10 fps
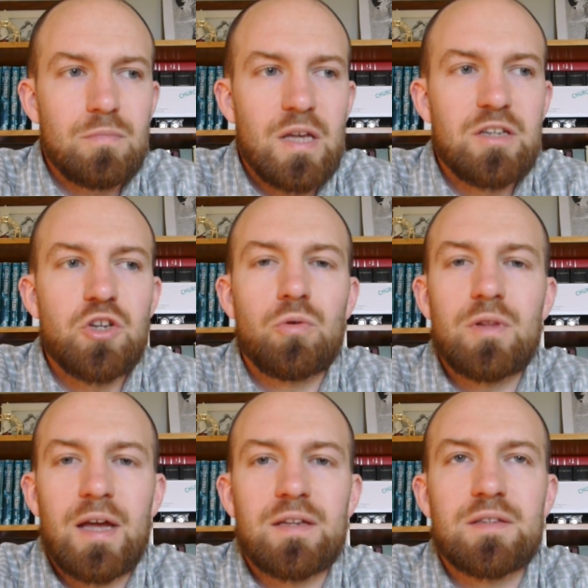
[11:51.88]
And don't
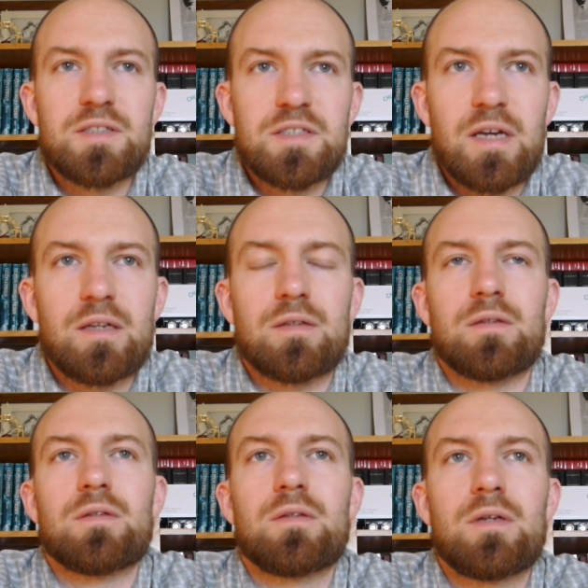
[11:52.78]
let
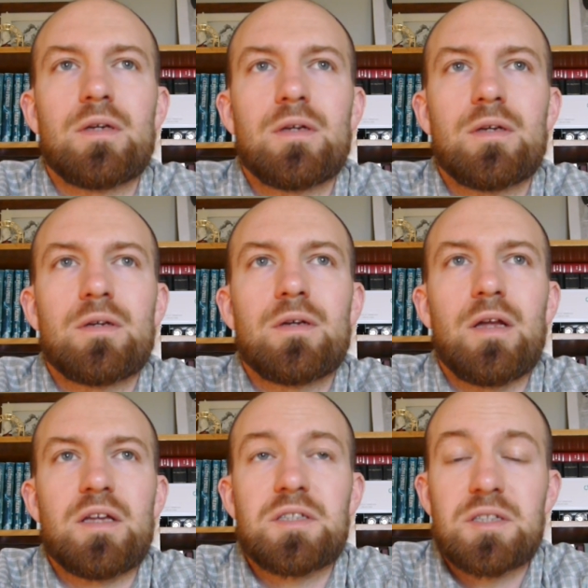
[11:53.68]
Satan
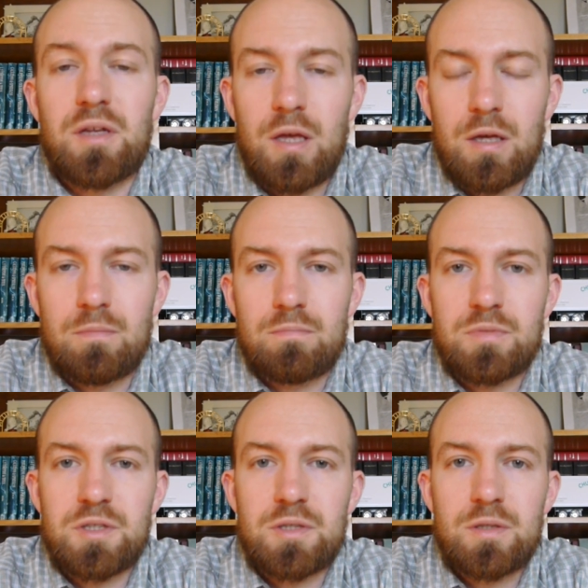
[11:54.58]
and his
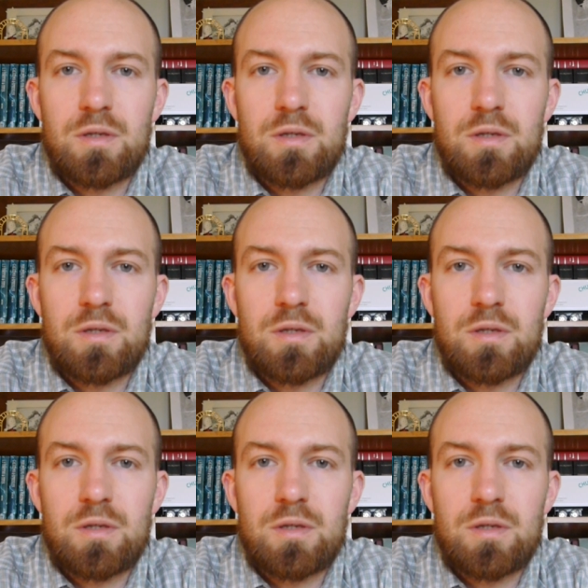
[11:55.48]
schemes